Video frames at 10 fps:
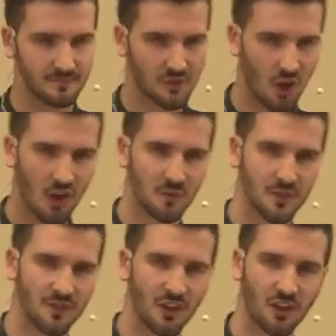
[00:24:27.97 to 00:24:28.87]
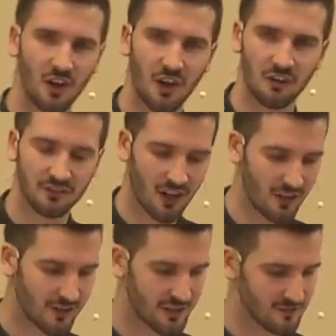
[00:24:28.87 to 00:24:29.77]
God was not caught off
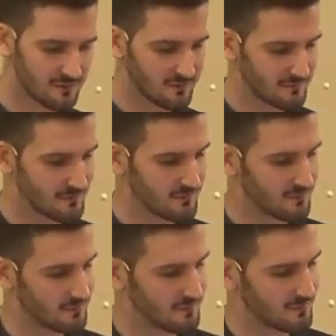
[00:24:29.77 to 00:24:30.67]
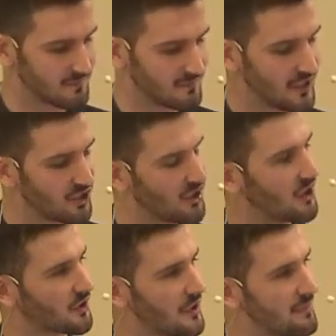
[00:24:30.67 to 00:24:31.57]
guard. They do
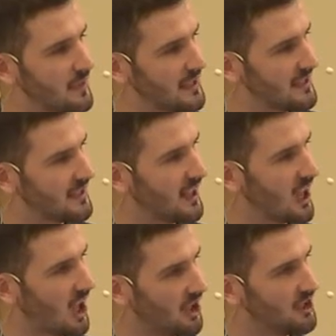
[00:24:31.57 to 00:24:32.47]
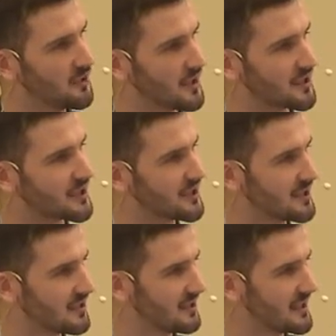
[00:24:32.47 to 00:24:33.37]
not creep in
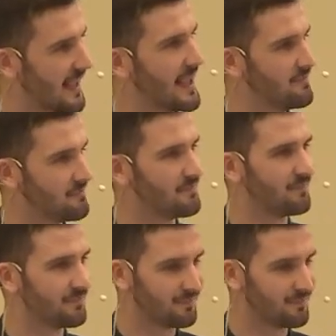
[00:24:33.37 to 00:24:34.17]
unnoticed to Him.